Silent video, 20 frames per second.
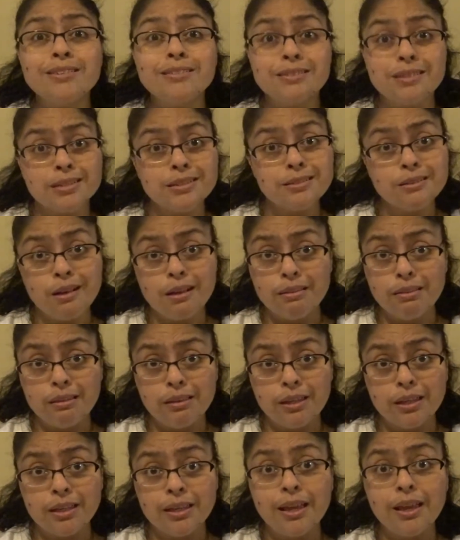does not
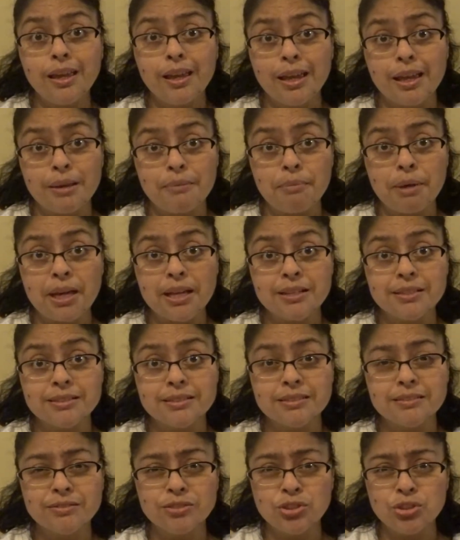like
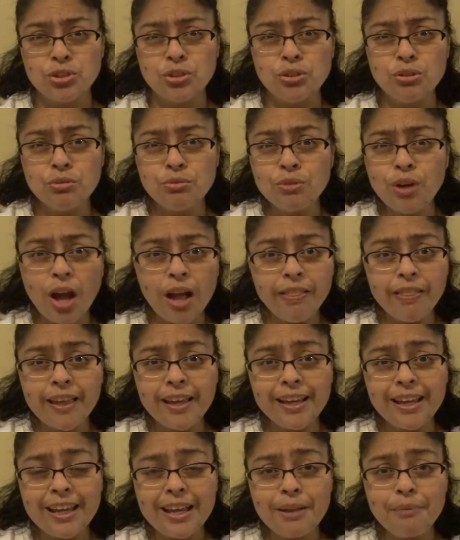handbags? Do you not
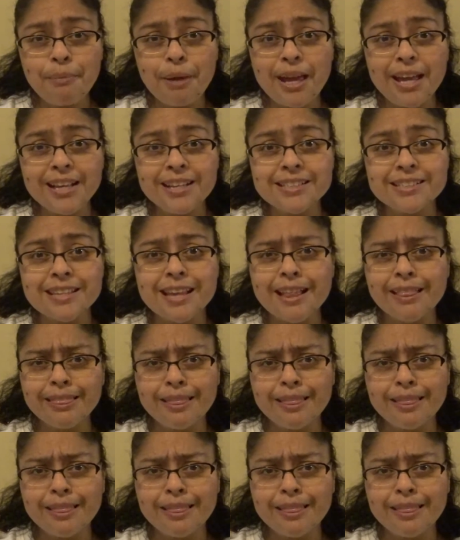like handbags?